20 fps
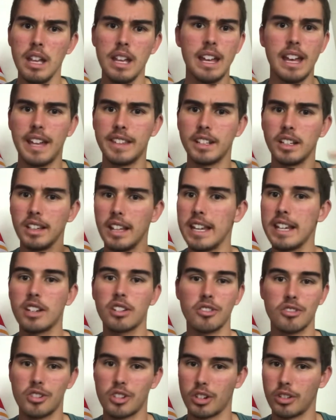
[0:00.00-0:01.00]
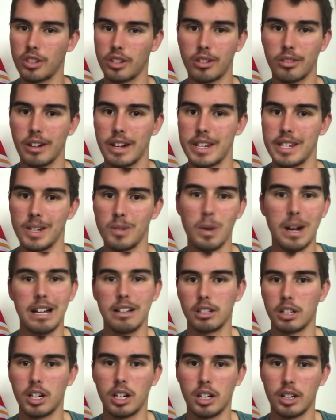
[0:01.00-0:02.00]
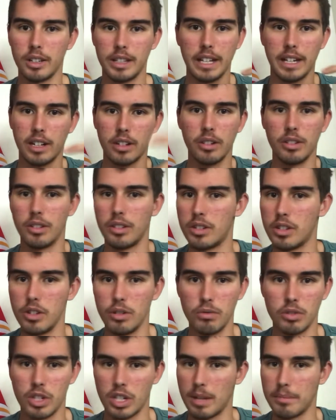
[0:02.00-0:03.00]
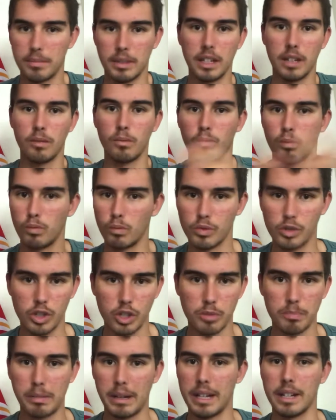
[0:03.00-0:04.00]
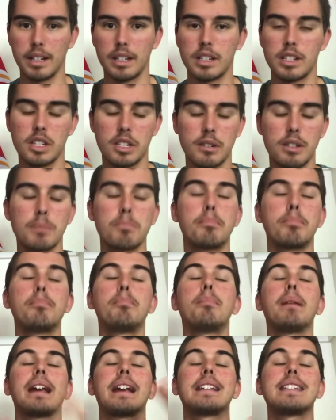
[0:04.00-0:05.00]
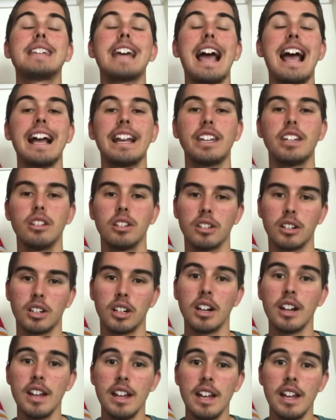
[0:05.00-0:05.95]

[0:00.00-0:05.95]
And the Lakers are the crazy wild card that could do something spectacular.